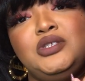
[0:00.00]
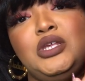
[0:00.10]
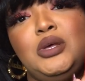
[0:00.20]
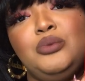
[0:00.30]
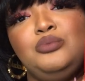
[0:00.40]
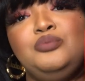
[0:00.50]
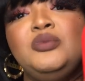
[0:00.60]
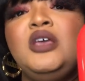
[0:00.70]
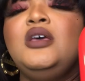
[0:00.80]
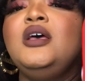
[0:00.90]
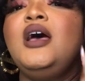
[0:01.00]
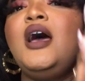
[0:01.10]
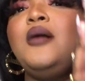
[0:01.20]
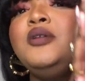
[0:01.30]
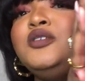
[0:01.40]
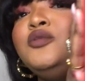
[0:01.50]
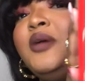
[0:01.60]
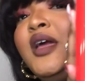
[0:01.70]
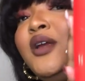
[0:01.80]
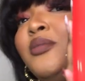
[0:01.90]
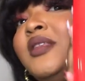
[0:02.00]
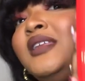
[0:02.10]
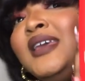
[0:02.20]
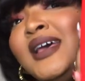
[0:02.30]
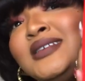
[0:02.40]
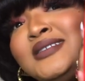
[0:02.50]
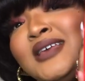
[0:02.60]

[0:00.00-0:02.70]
So I'm going to do better. But yes,